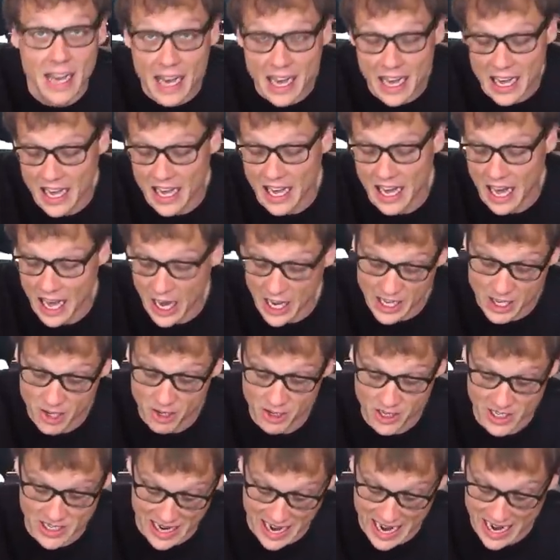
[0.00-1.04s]
Uh, I
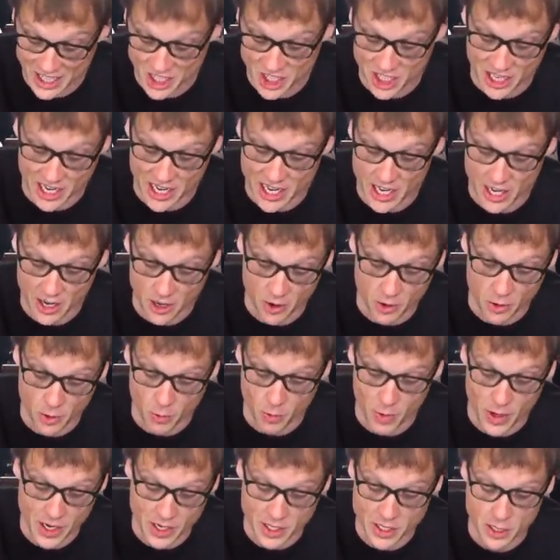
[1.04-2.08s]
could actually go
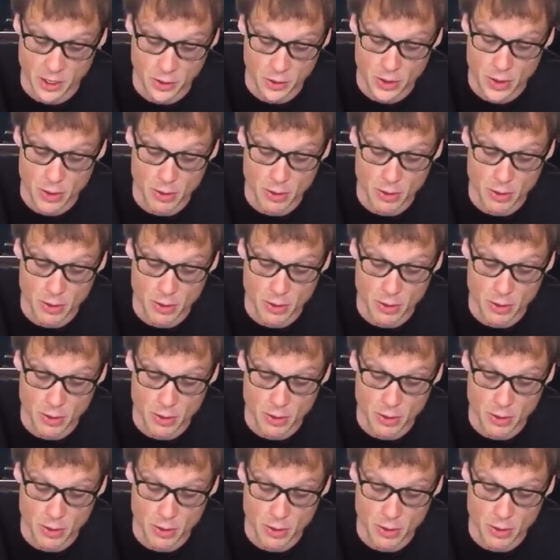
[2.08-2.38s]
one, two,